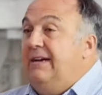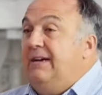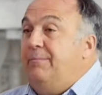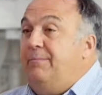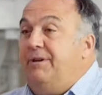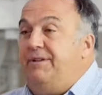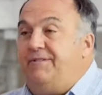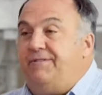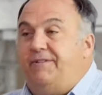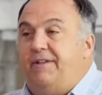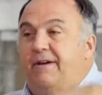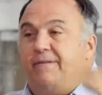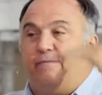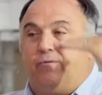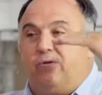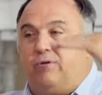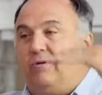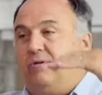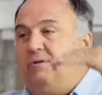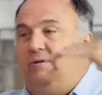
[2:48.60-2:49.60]
But it's
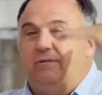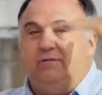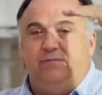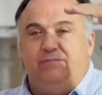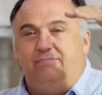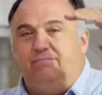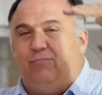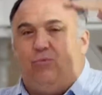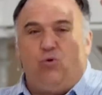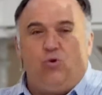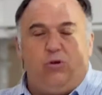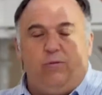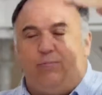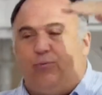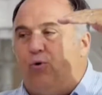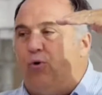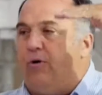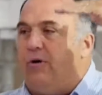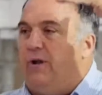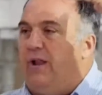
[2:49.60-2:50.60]
never more
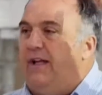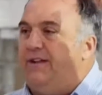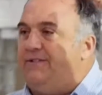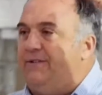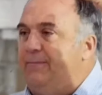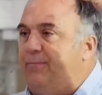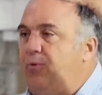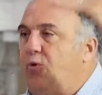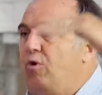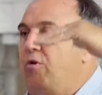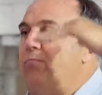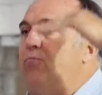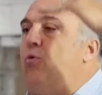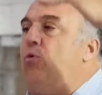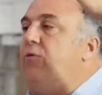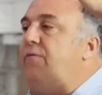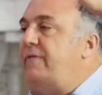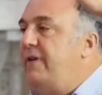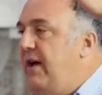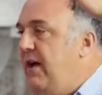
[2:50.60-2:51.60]
important, less important,
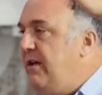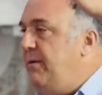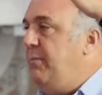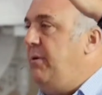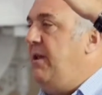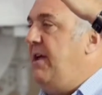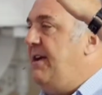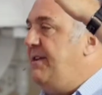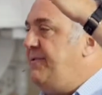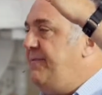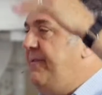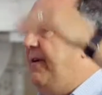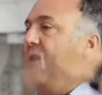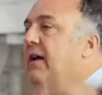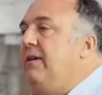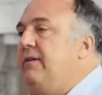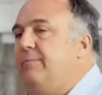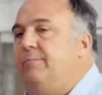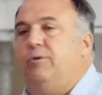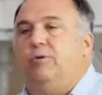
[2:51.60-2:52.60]
more valuable, less
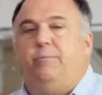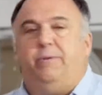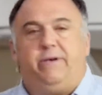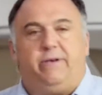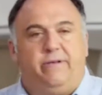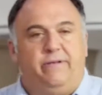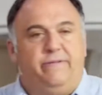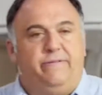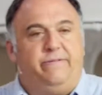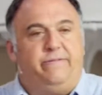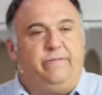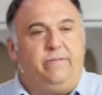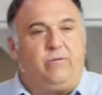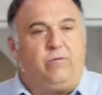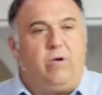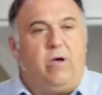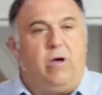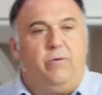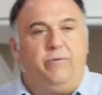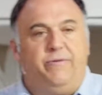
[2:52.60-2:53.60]
valuable, because the
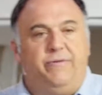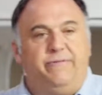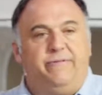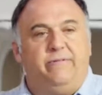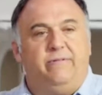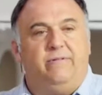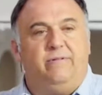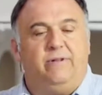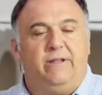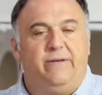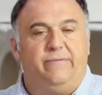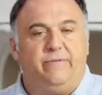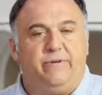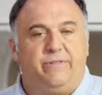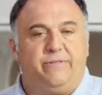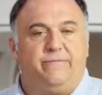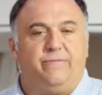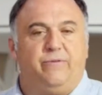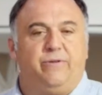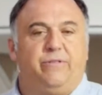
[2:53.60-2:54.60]
ground is leveled at
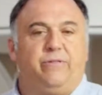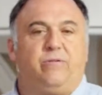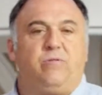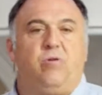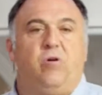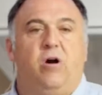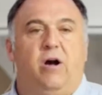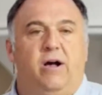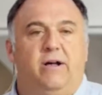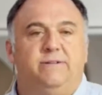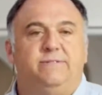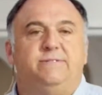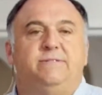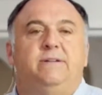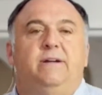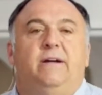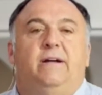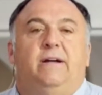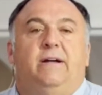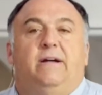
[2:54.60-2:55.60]
the foot of the cross.
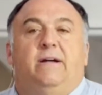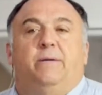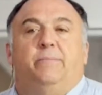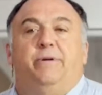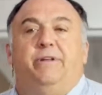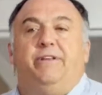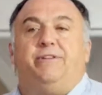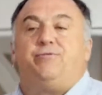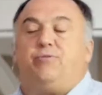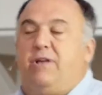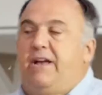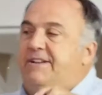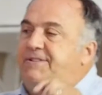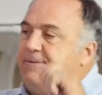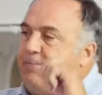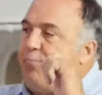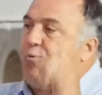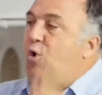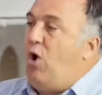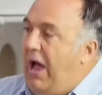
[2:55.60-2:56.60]
But Israel has a
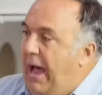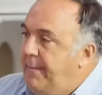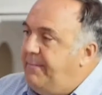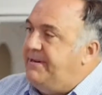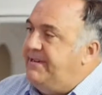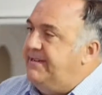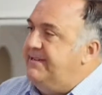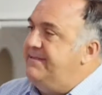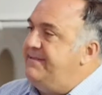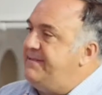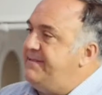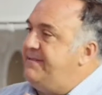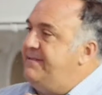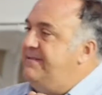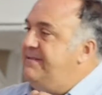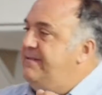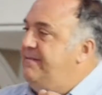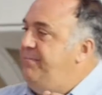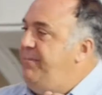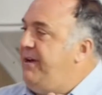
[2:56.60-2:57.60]

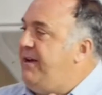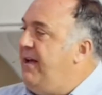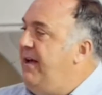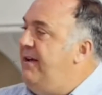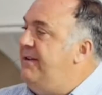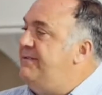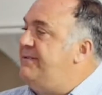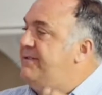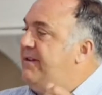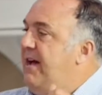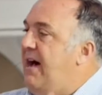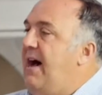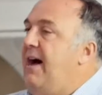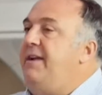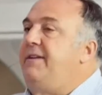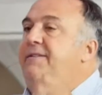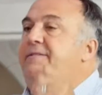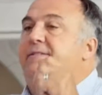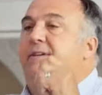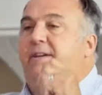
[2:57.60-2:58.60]
prominence because
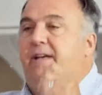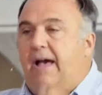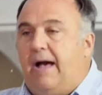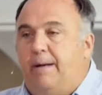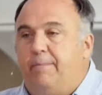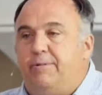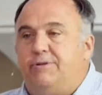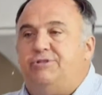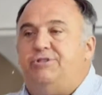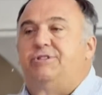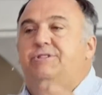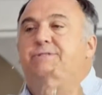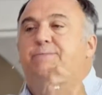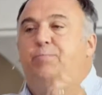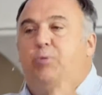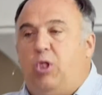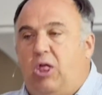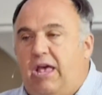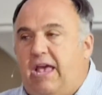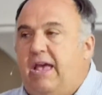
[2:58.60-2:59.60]
God is accomplishing his
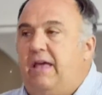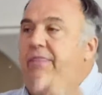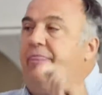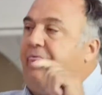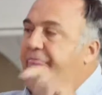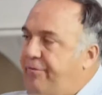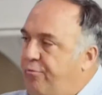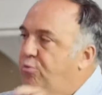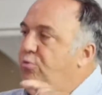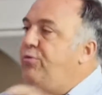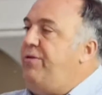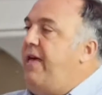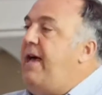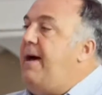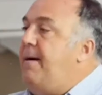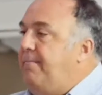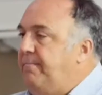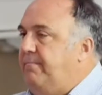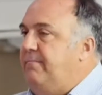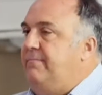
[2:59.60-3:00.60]
plan through
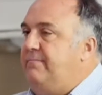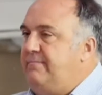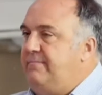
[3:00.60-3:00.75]
them.